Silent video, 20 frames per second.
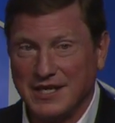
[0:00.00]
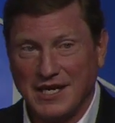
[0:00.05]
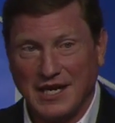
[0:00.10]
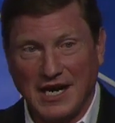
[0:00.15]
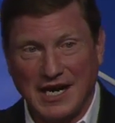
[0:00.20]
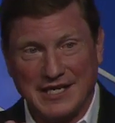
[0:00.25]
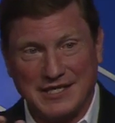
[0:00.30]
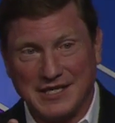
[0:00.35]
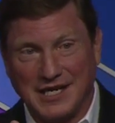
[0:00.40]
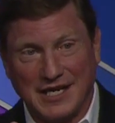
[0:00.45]

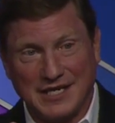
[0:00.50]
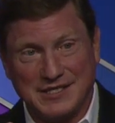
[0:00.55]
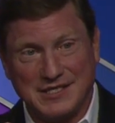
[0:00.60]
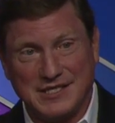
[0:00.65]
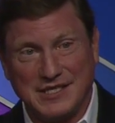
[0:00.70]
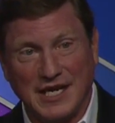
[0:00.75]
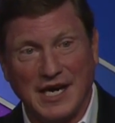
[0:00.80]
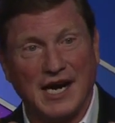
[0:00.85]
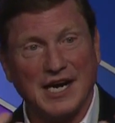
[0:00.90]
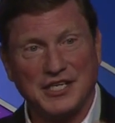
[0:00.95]
I, I,
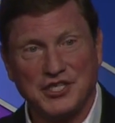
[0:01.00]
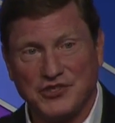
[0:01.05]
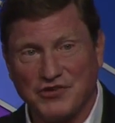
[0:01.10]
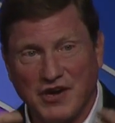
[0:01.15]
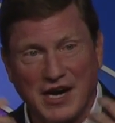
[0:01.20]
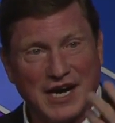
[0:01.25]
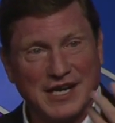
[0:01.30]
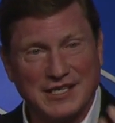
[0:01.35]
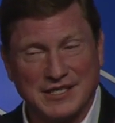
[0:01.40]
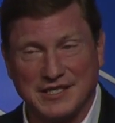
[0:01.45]
see, I
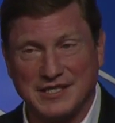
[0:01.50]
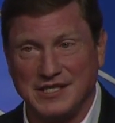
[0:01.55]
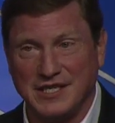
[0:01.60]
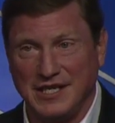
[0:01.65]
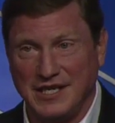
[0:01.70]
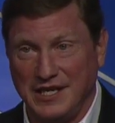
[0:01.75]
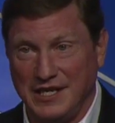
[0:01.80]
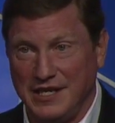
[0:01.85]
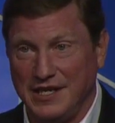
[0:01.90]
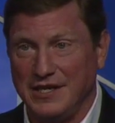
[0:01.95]
try to
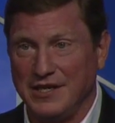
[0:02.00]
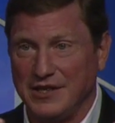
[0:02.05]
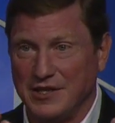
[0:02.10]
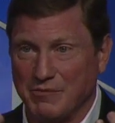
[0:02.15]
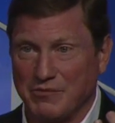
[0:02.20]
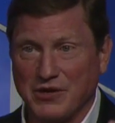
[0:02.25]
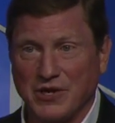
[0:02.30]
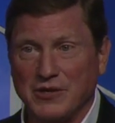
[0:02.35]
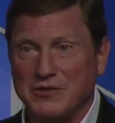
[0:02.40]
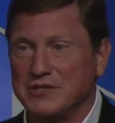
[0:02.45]
see the
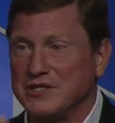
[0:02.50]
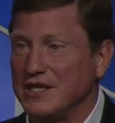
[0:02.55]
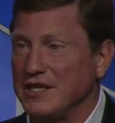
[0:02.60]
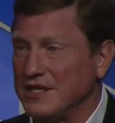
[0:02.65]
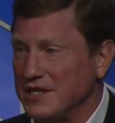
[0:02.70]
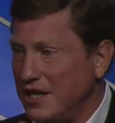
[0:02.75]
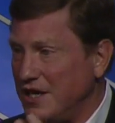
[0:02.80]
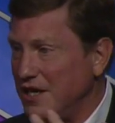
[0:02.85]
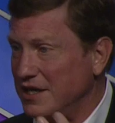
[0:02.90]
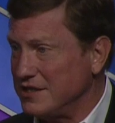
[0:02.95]
pros and
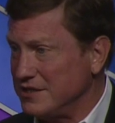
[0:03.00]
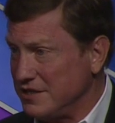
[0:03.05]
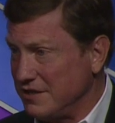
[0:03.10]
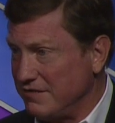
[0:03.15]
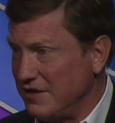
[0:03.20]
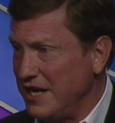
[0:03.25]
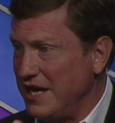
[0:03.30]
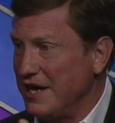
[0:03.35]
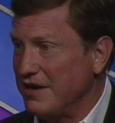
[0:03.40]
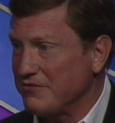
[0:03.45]
cons
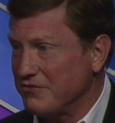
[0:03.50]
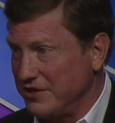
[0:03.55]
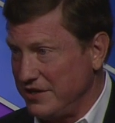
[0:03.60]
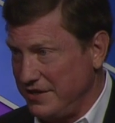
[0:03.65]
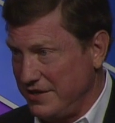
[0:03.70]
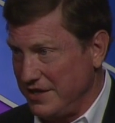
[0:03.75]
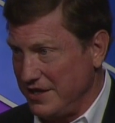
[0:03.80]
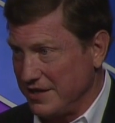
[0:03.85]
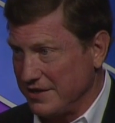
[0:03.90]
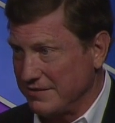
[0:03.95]
of
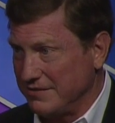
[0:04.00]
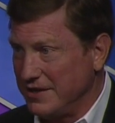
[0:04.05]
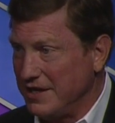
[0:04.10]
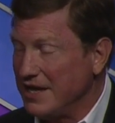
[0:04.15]
everything.